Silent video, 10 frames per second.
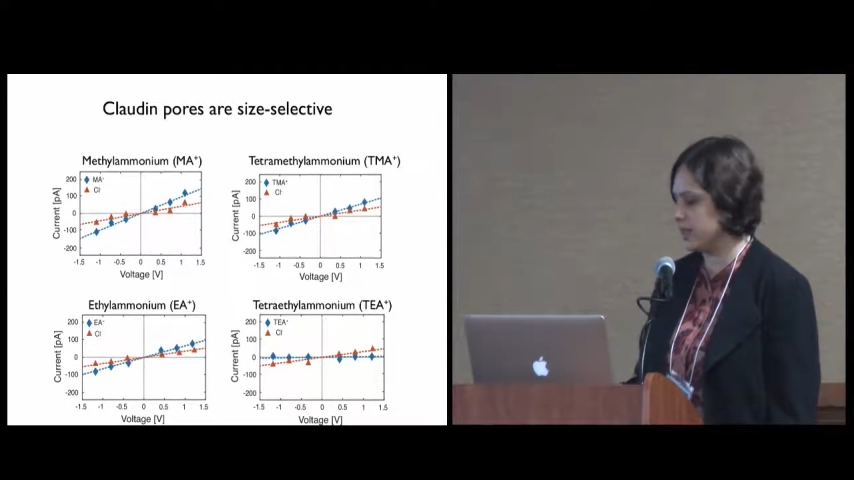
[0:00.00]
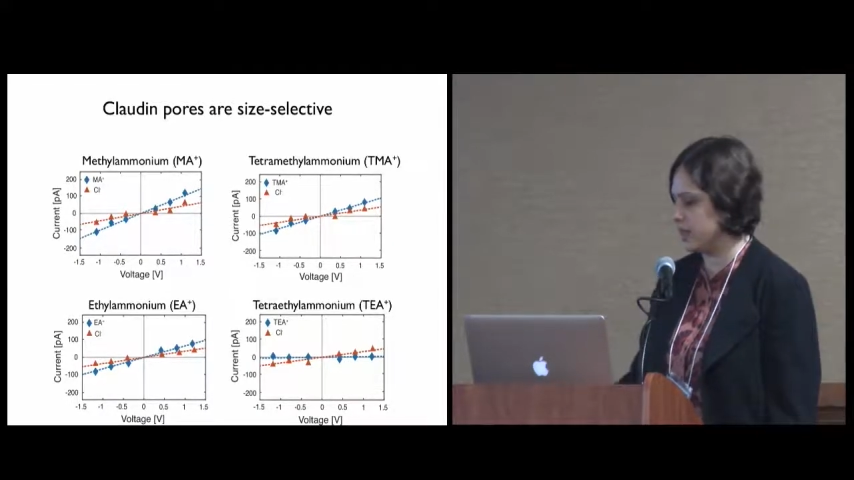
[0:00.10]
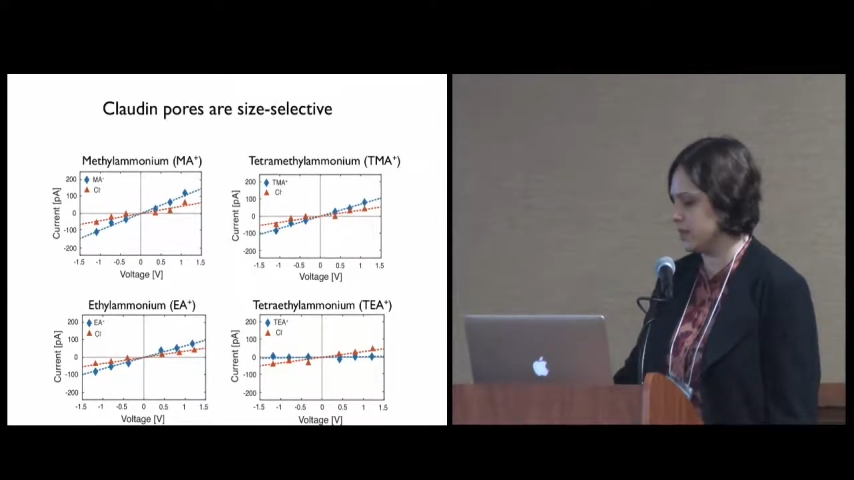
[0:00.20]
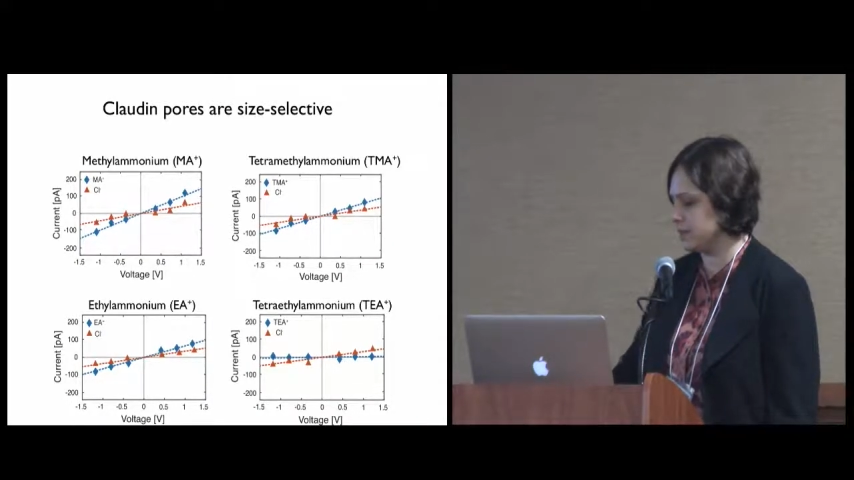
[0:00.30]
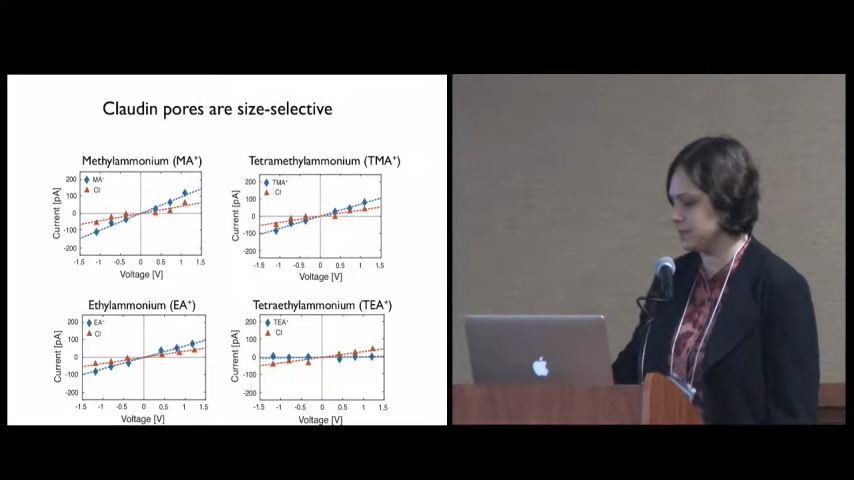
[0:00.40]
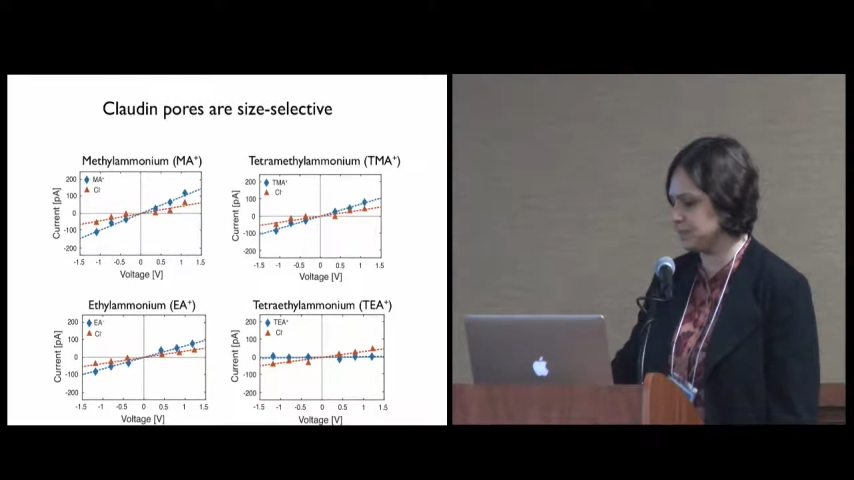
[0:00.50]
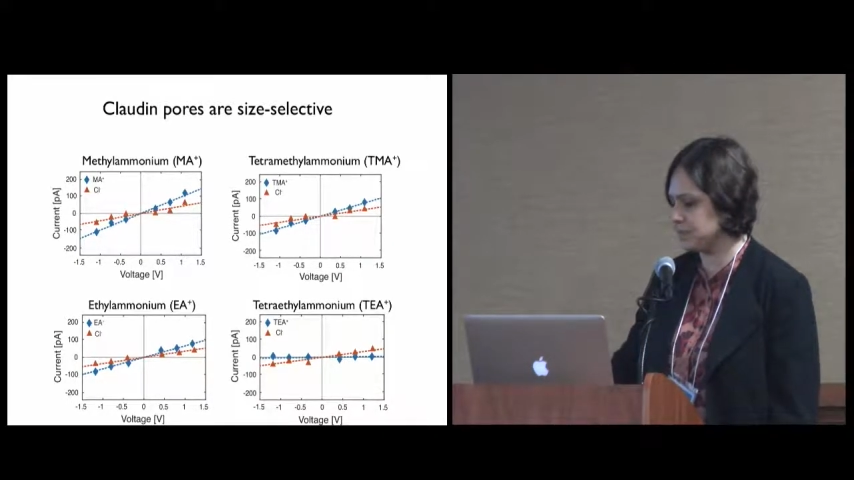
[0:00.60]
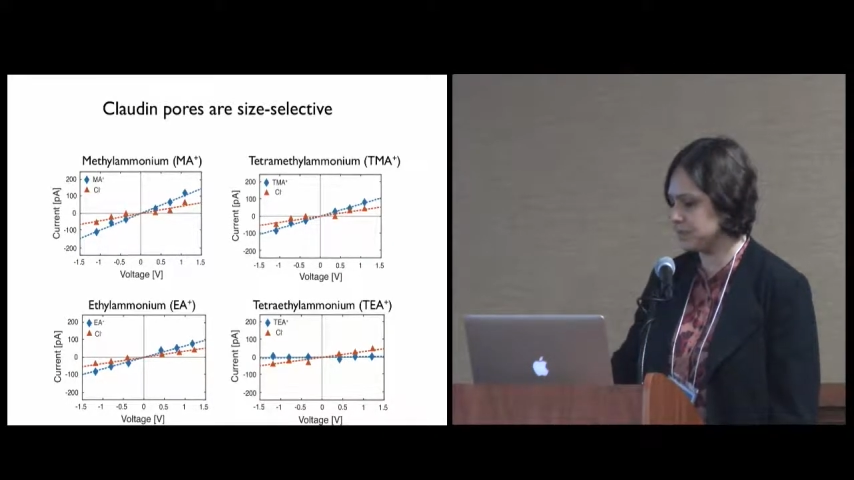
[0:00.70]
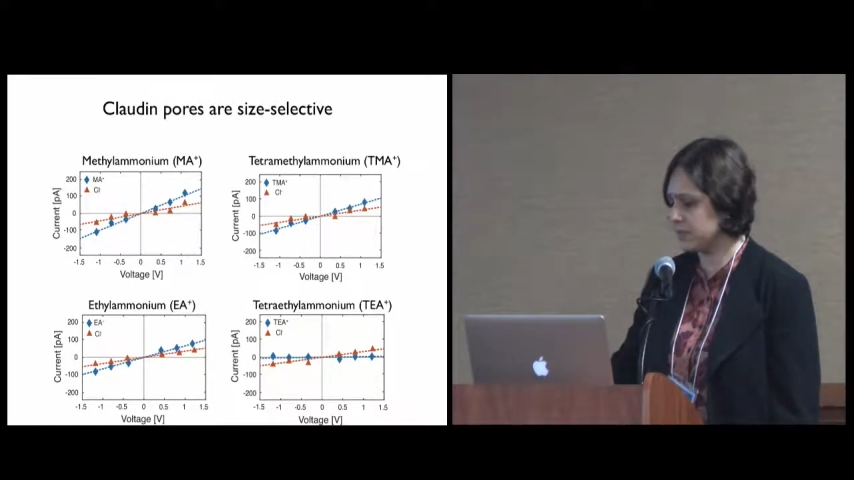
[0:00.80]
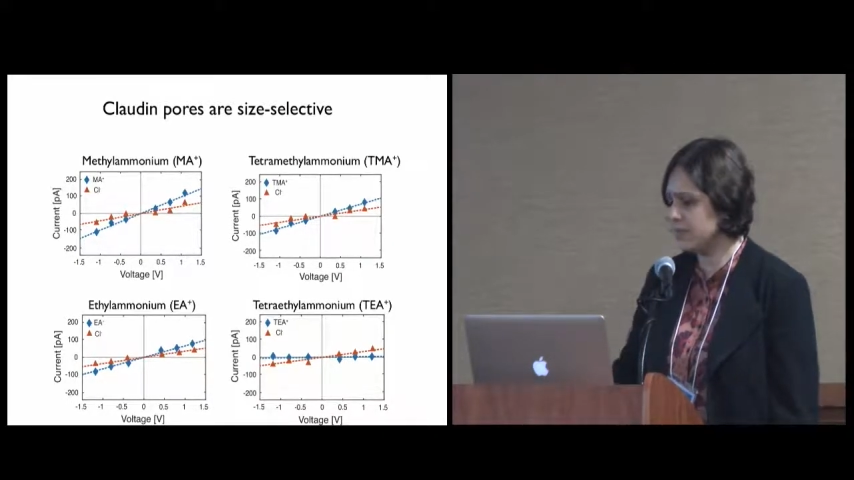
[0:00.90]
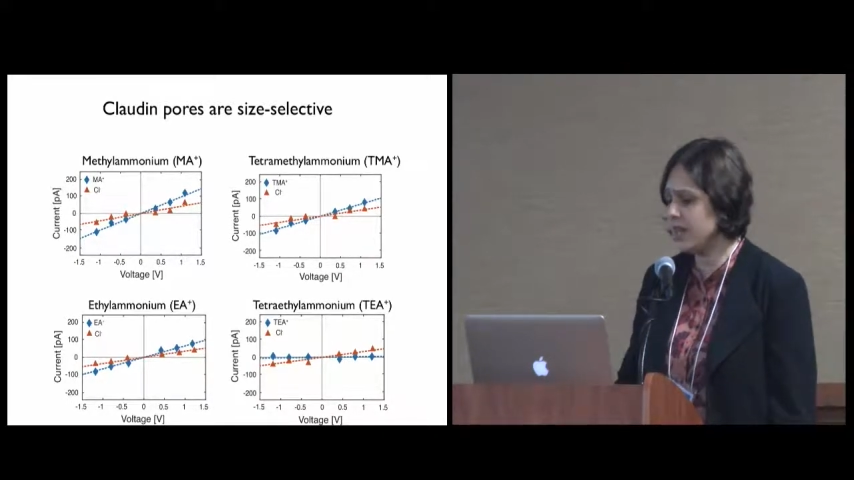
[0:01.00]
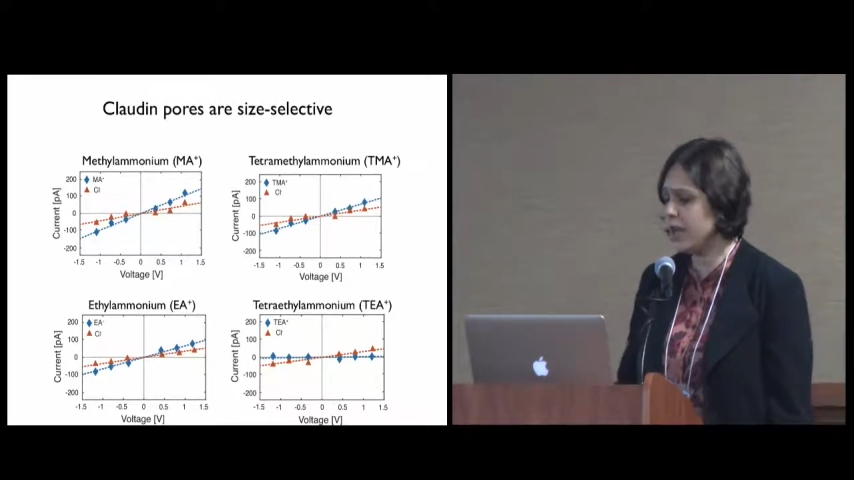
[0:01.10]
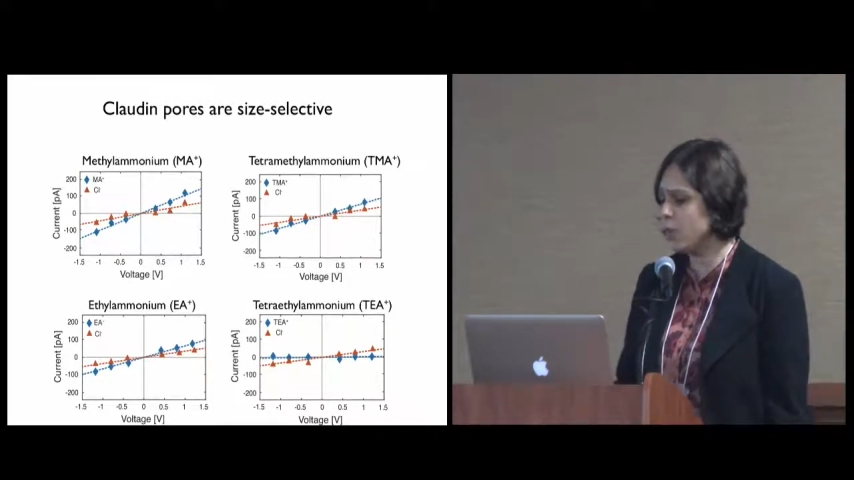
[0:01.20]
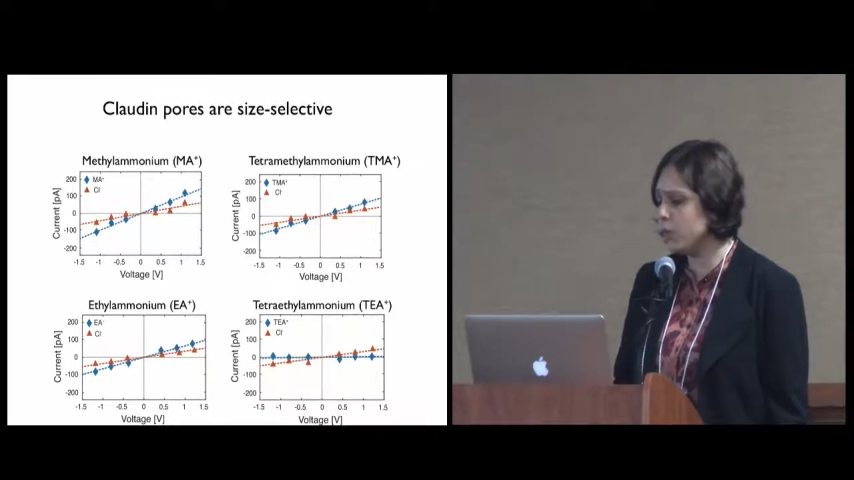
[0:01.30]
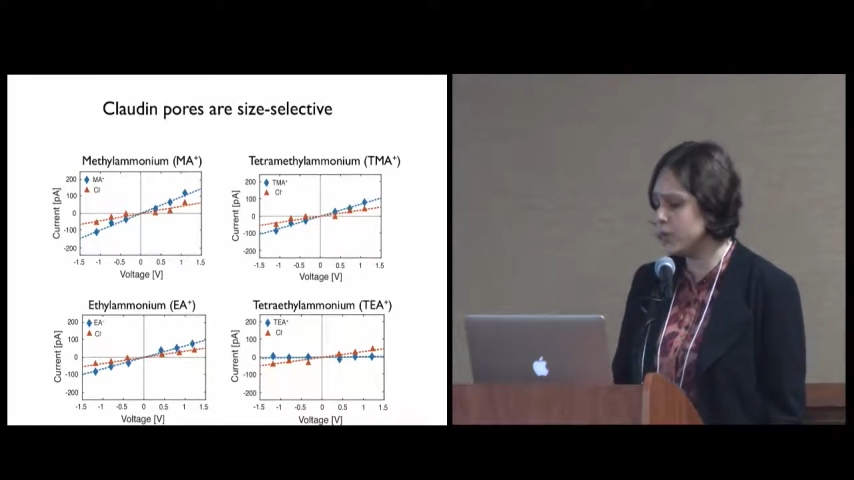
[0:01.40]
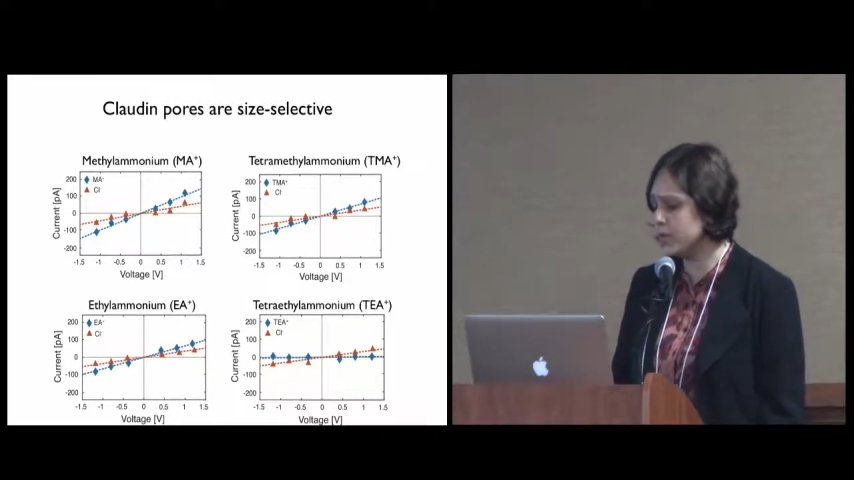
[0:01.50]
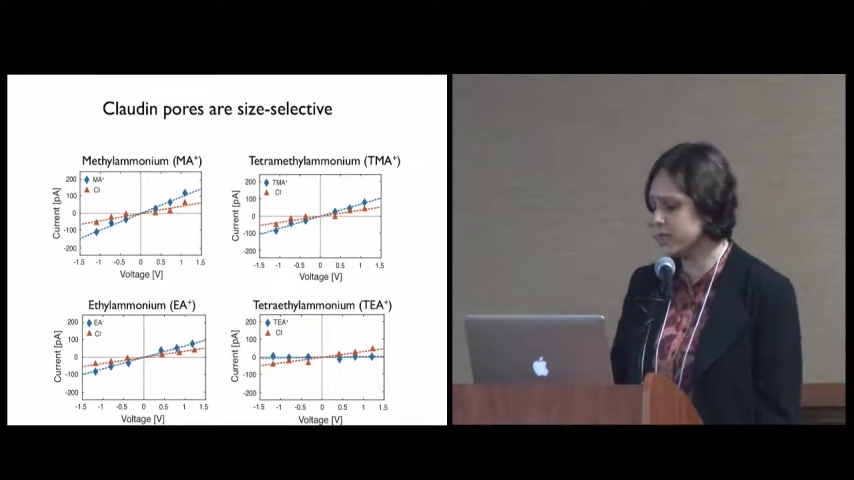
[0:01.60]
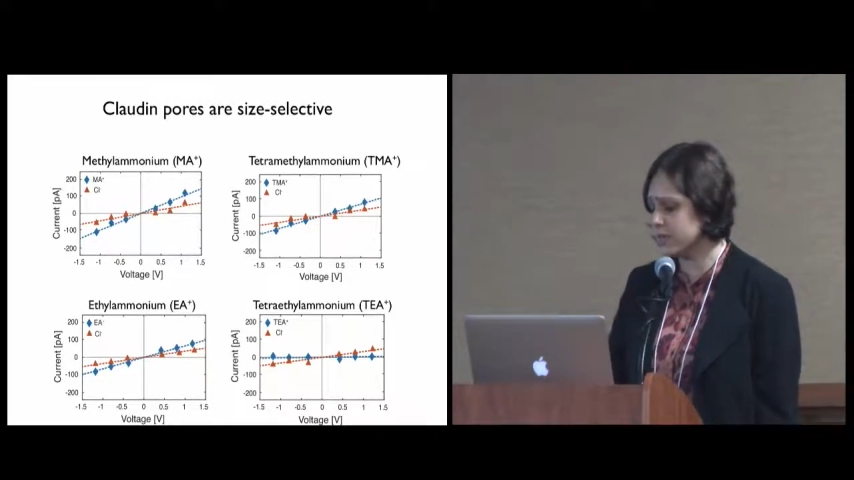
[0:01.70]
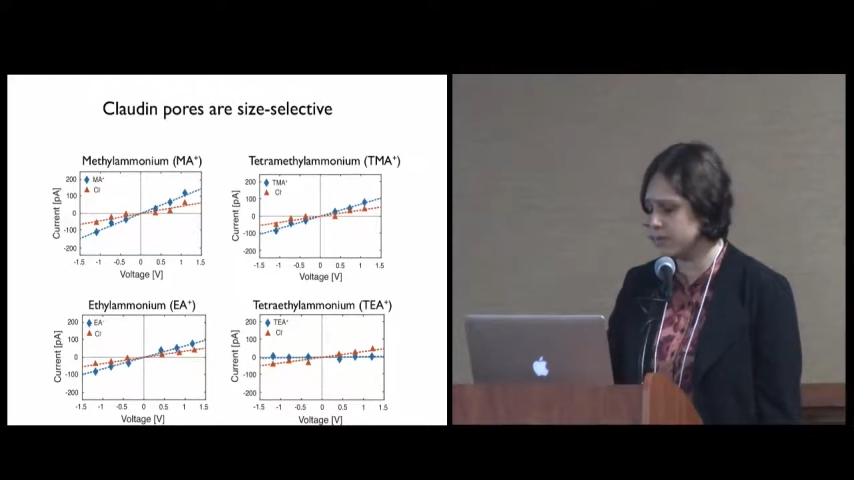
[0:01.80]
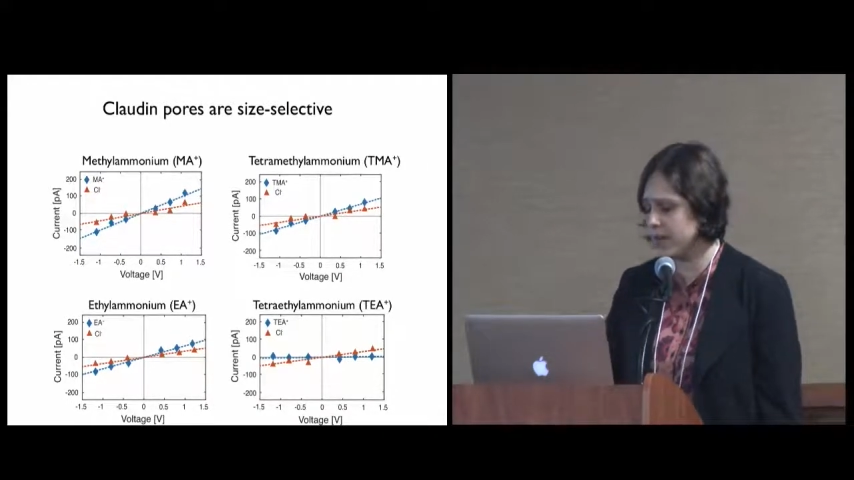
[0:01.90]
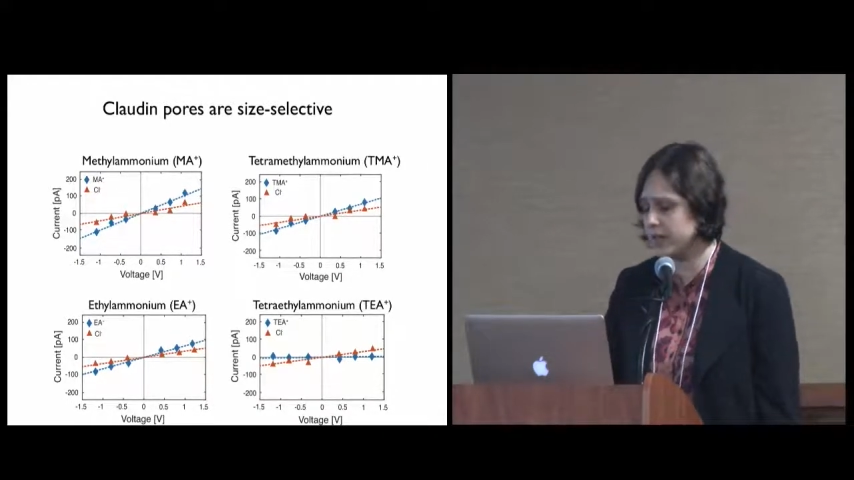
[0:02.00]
current, which was very